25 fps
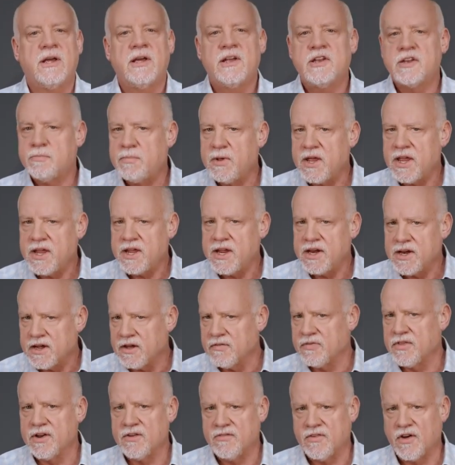Speaking
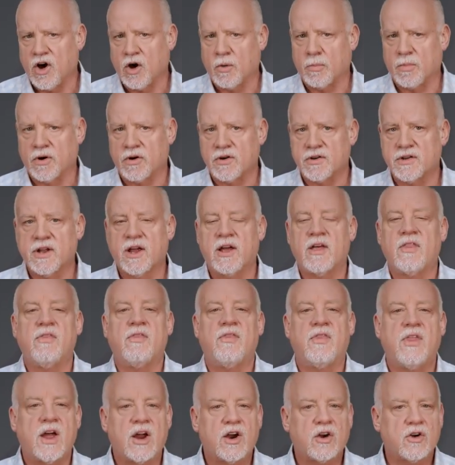of the developers,
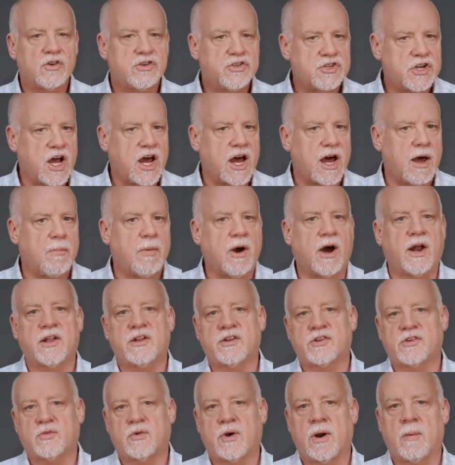their job on a
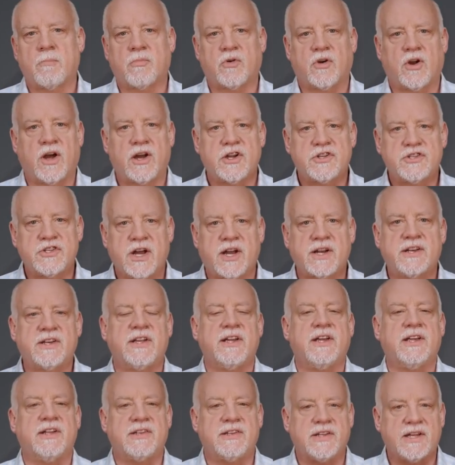Scrum project
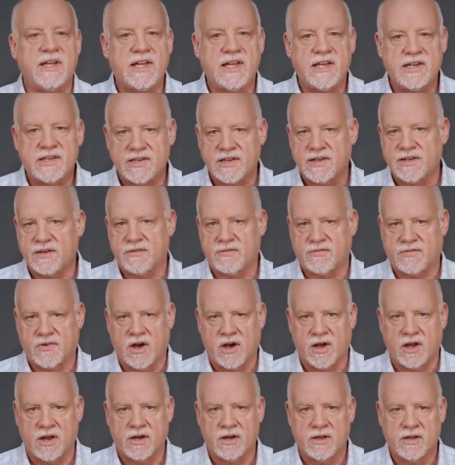is easy to
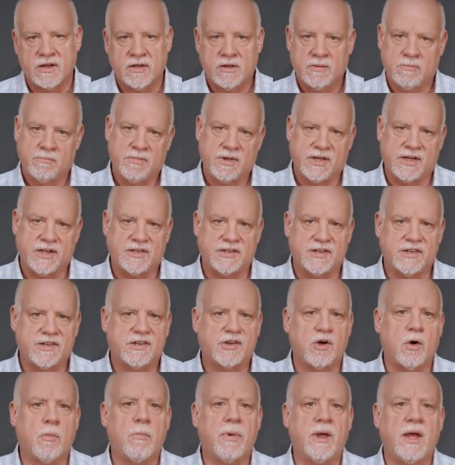define because it's
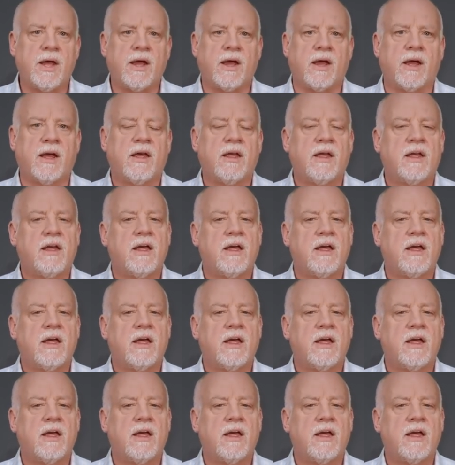so big.